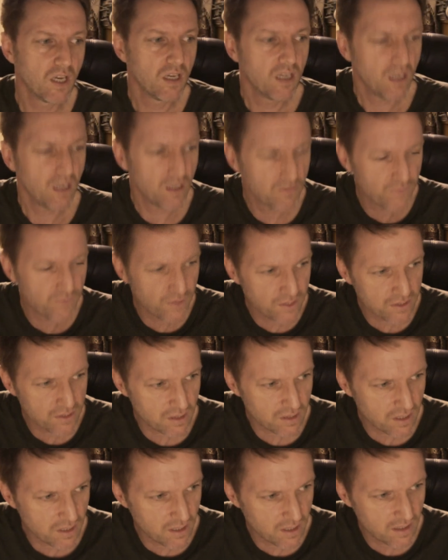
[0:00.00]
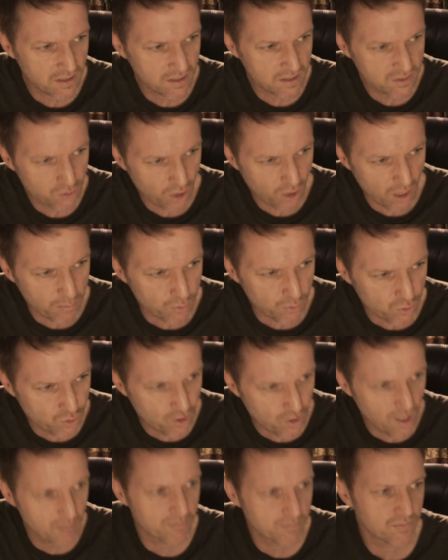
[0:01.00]
of these tribal
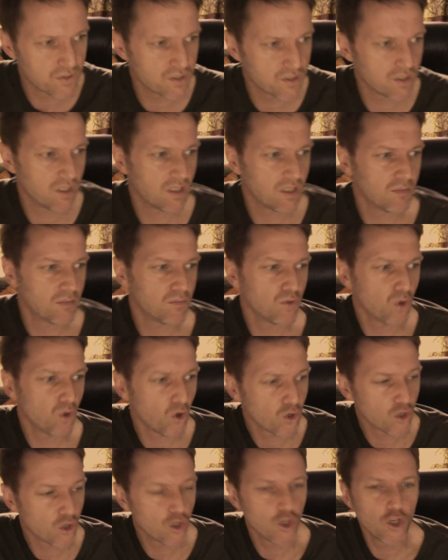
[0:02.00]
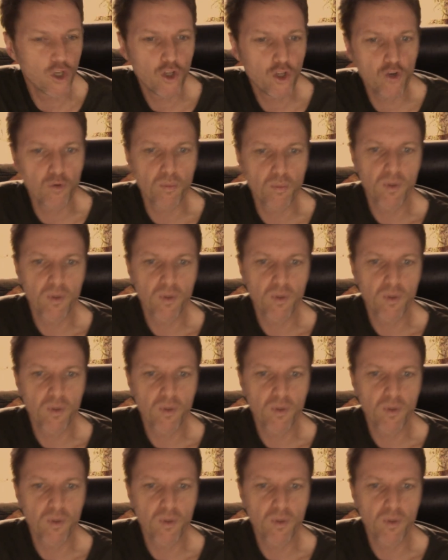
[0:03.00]
drums on a loop.